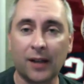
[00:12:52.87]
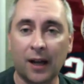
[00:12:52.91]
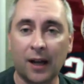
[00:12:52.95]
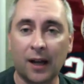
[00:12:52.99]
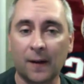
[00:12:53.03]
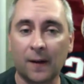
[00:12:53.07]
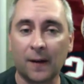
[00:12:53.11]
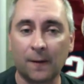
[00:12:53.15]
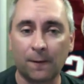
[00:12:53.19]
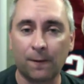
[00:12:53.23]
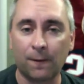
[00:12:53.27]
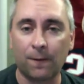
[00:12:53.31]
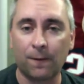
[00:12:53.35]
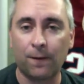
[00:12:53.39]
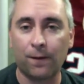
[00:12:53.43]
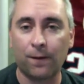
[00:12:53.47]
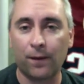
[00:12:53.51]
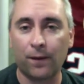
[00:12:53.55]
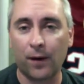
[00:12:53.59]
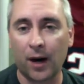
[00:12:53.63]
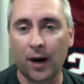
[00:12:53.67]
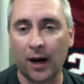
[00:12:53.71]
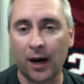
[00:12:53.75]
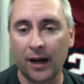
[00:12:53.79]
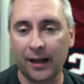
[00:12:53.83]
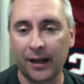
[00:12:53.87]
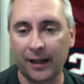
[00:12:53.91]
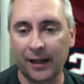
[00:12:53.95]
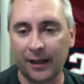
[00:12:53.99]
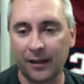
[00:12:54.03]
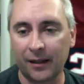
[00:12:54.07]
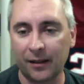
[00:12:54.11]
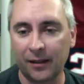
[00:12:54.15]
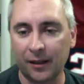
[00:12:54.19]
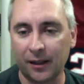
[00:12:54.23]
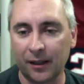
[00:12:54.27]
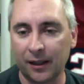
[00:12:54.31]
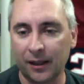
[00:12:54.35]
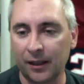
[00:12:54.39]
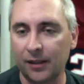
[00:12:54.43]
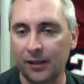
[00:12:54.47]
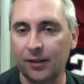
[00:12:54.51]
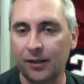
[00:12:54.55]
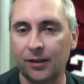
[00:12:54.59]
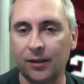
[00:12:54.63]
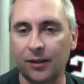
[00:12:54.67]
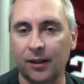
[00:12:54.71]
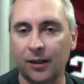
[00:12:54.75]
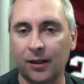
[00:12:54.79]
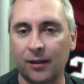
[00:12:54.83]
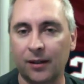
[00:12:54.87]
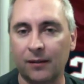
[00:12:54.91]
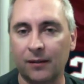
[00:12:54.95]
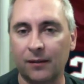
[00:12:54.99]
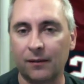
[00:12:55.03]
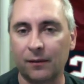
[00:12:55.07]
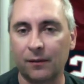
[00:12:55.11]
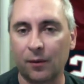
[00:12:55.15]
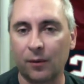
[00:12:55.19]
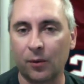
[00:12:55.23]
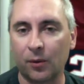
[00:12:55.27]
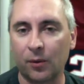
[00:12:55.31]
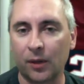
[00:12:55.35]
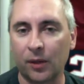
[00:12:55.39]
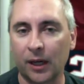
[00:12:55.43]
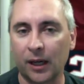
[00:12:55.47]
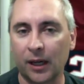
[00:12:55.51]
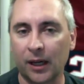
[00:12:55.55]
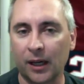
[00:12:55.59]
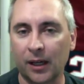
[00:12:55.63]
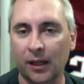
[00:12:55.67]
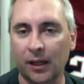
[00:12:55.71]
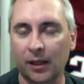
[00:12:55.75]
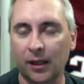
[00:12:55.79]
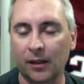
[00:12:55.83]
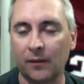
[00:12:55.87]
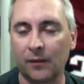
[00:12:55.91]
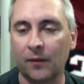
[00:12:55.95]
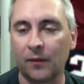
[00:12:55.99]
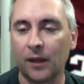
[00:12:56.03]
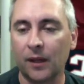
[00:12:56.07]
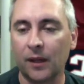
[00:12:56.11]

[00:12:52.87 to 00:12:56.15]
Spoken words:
on Friday night for a